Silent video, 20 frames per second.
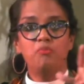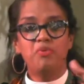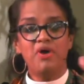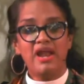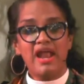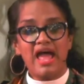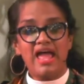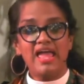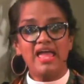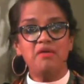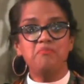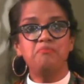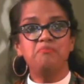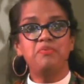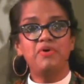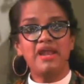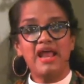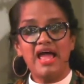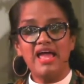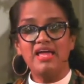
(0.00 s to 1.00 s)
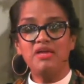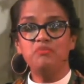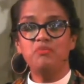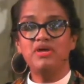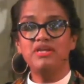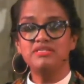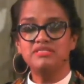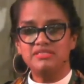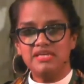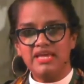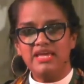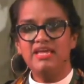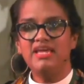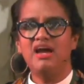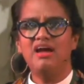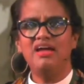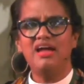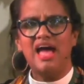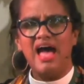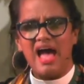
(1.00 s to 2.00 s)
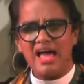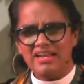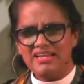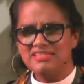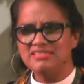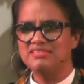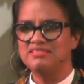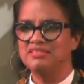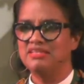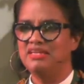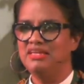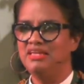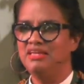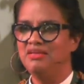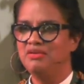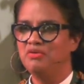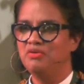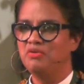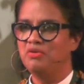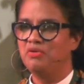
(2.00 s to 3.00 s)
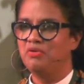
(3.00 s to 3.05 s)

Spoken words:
But I want to say, honestly,